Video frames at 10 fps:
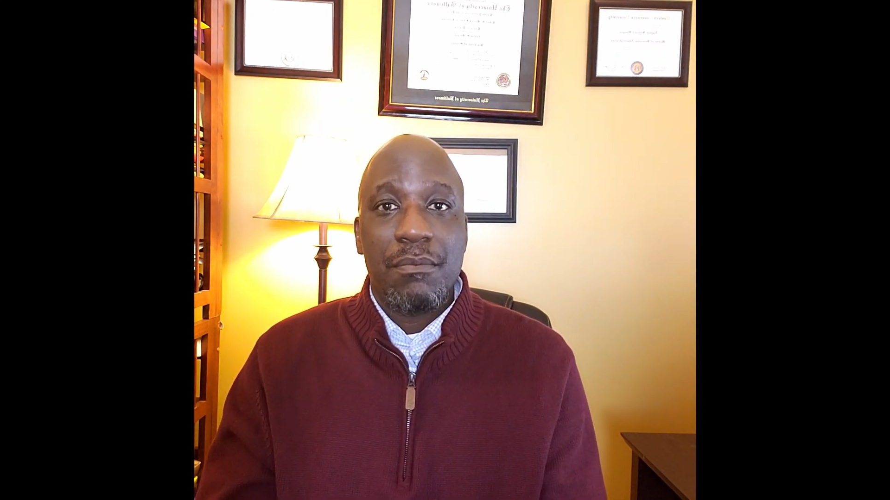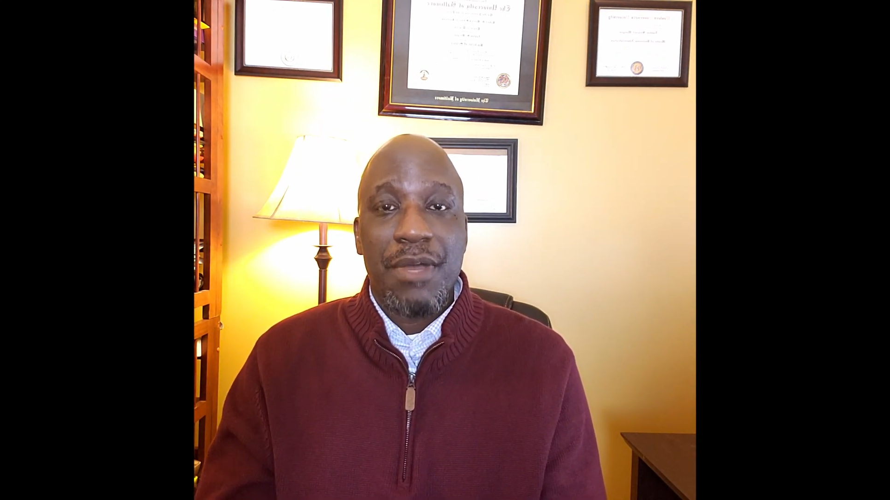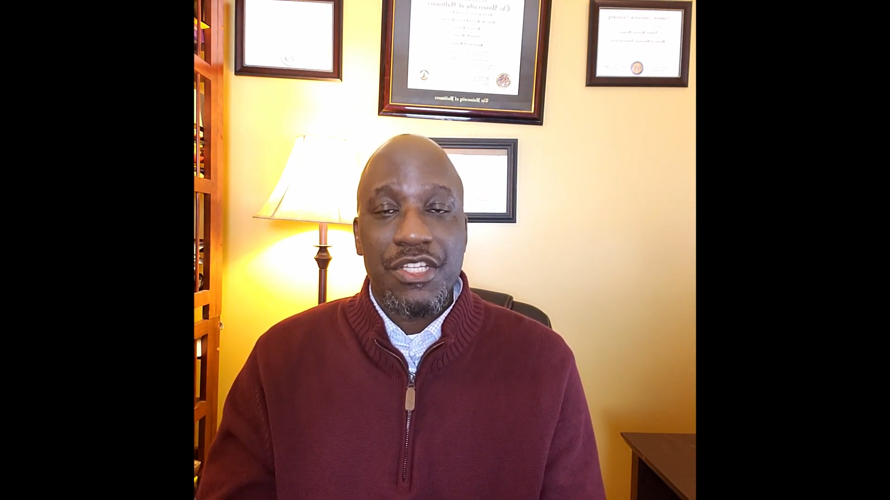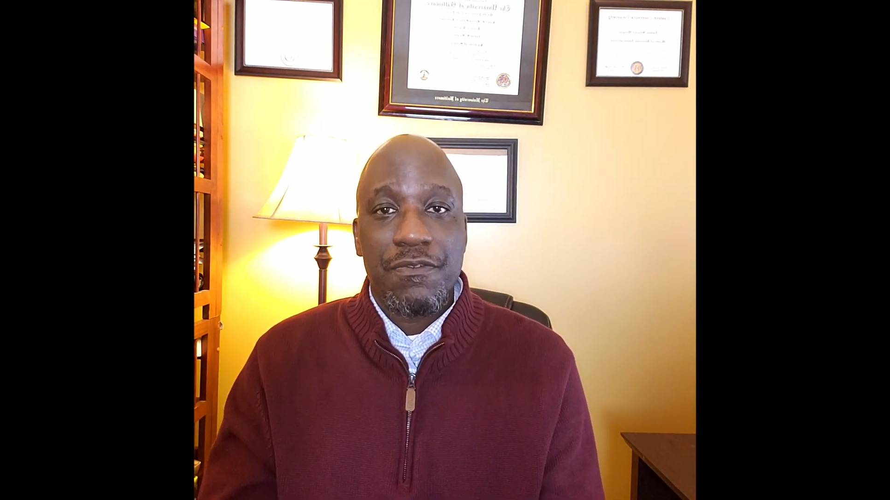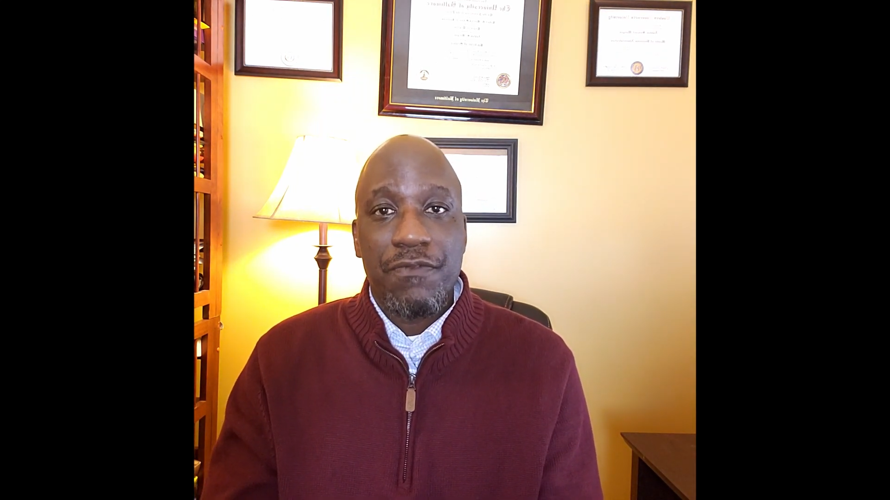
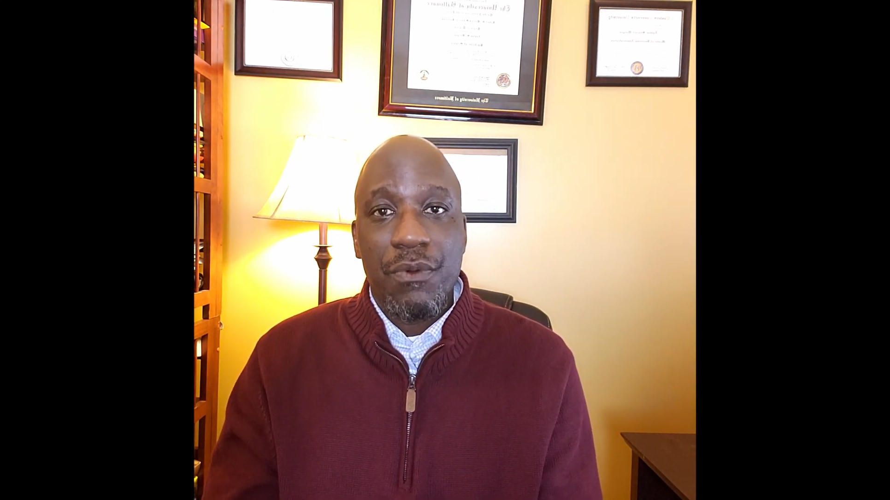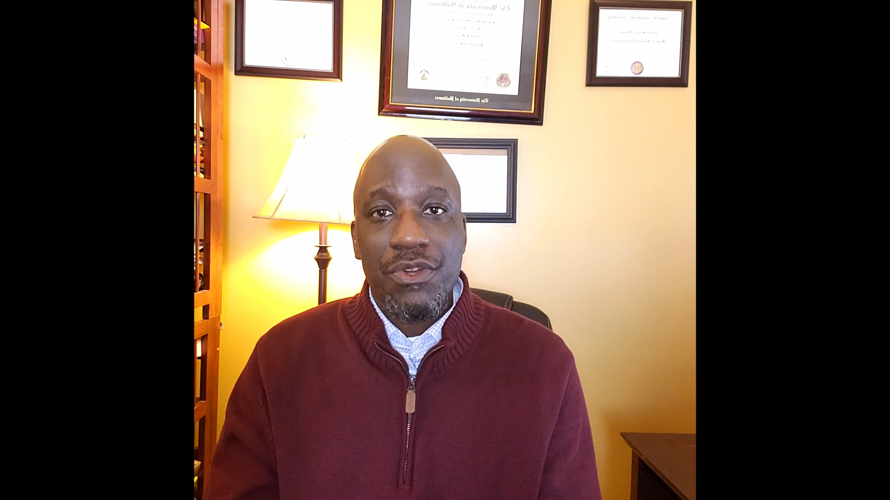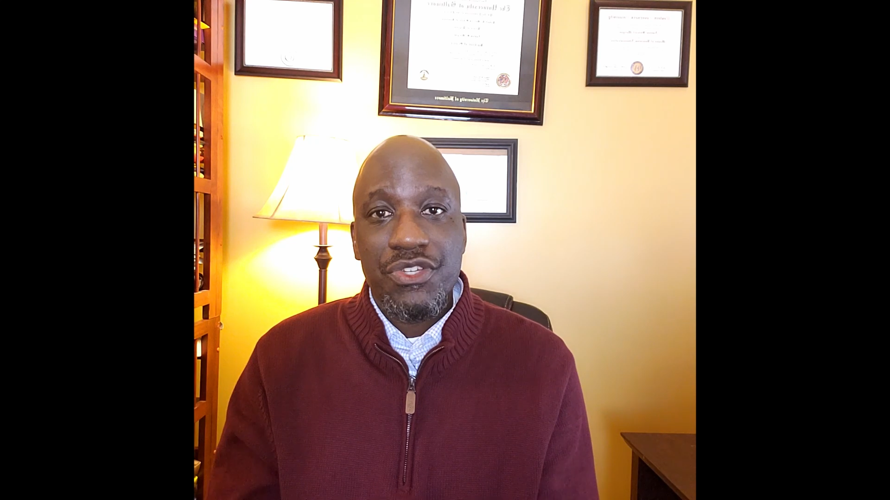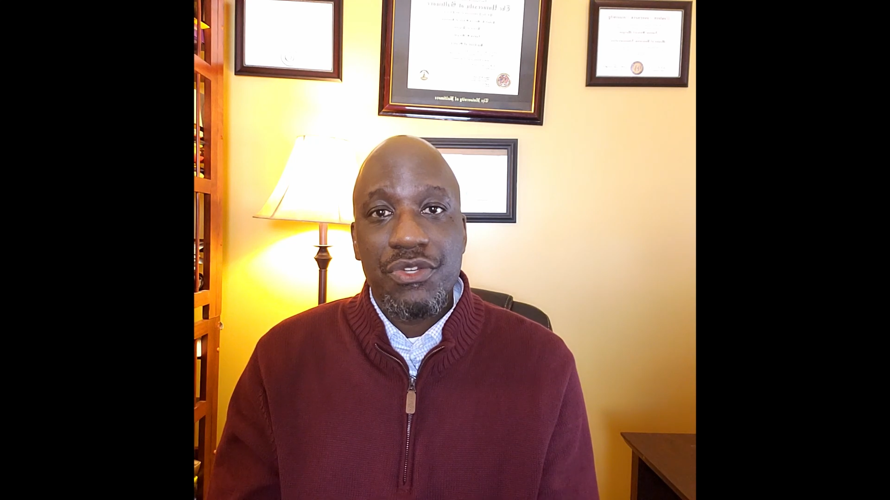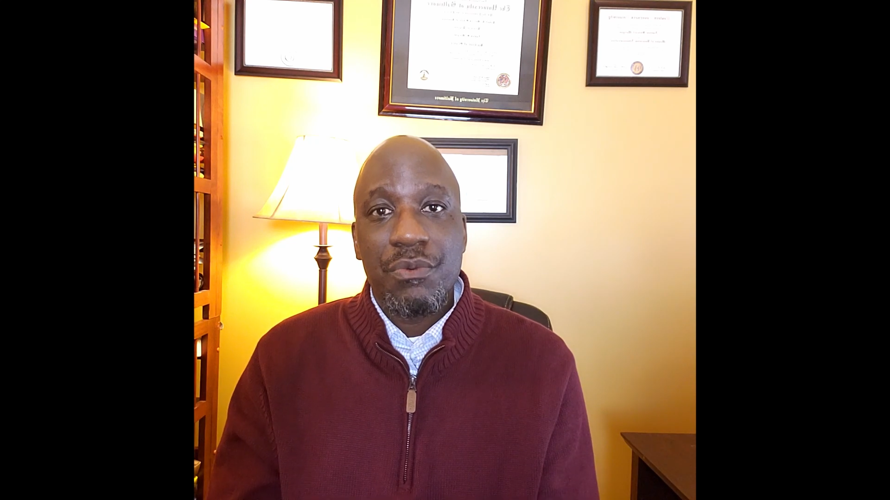much
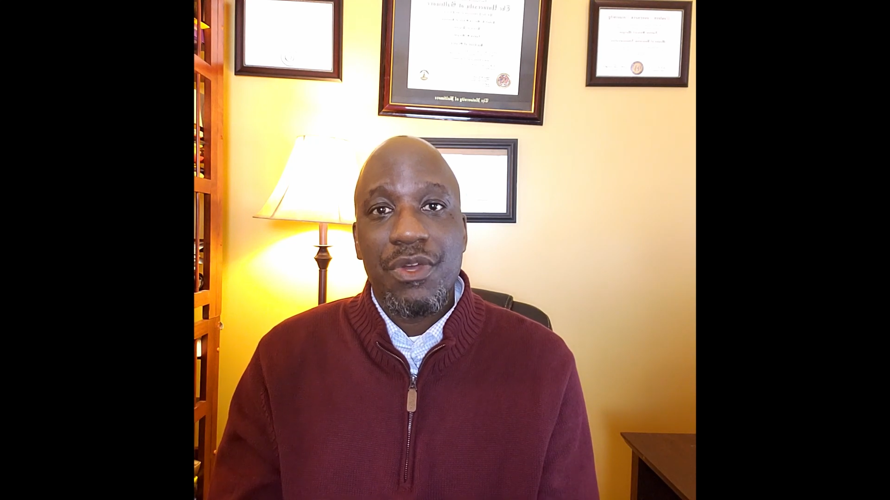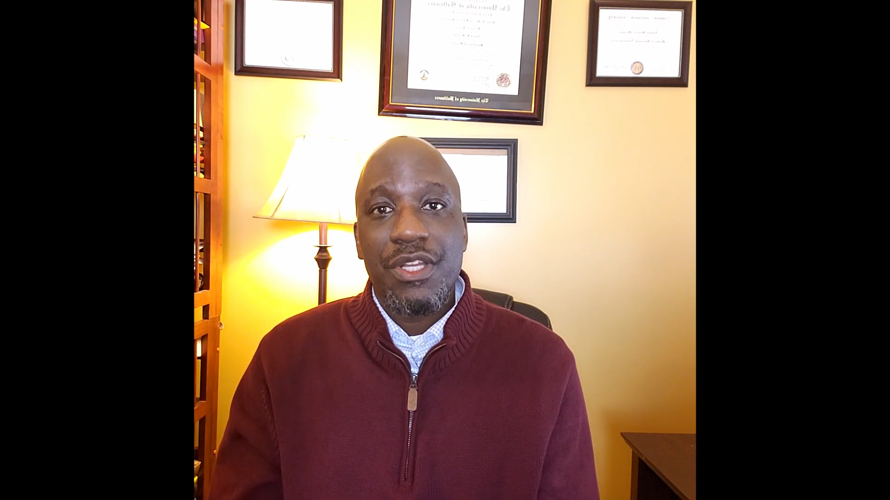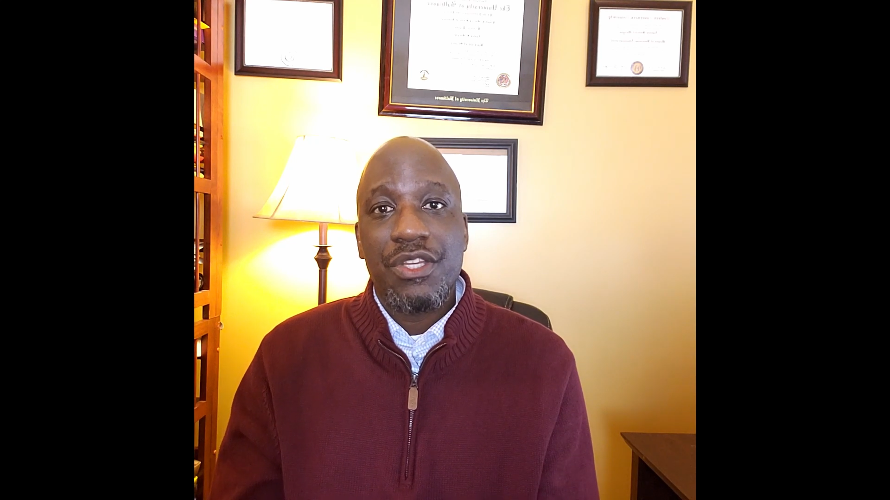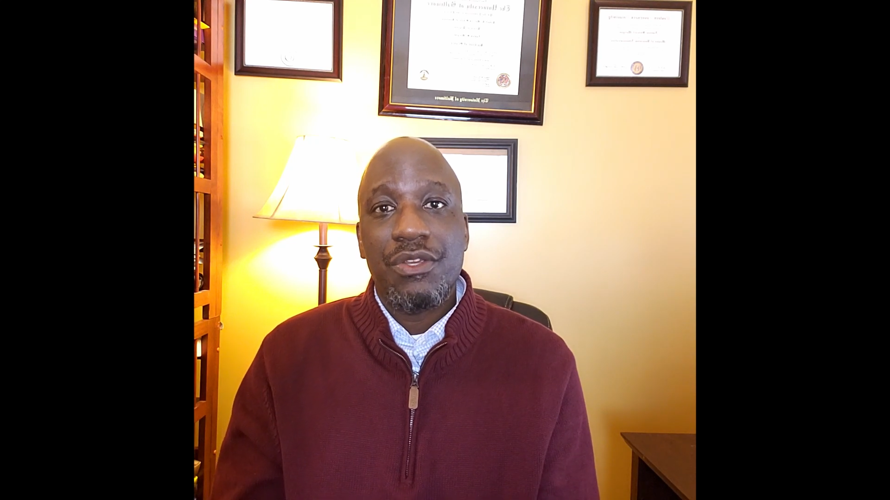force you want to